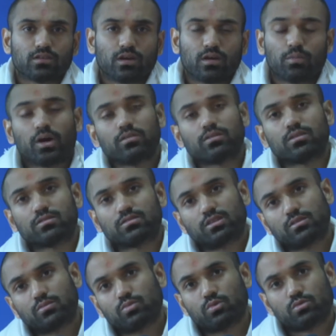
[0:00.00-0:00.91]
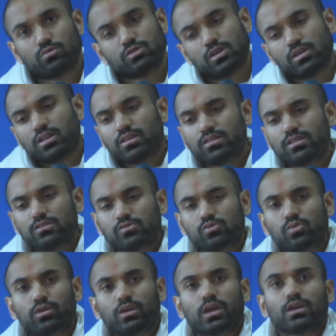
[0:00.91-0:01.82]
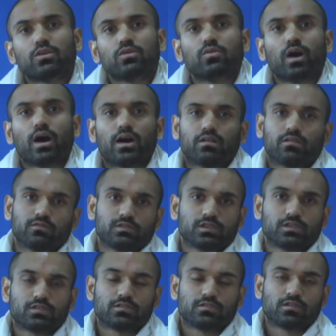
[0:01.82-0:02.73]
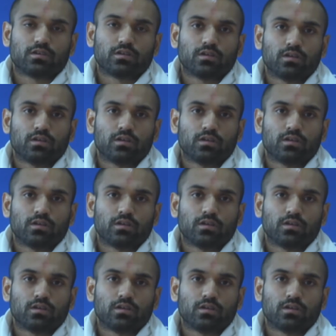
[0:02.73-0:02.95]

about the satpurush. This will kick you out of satsang.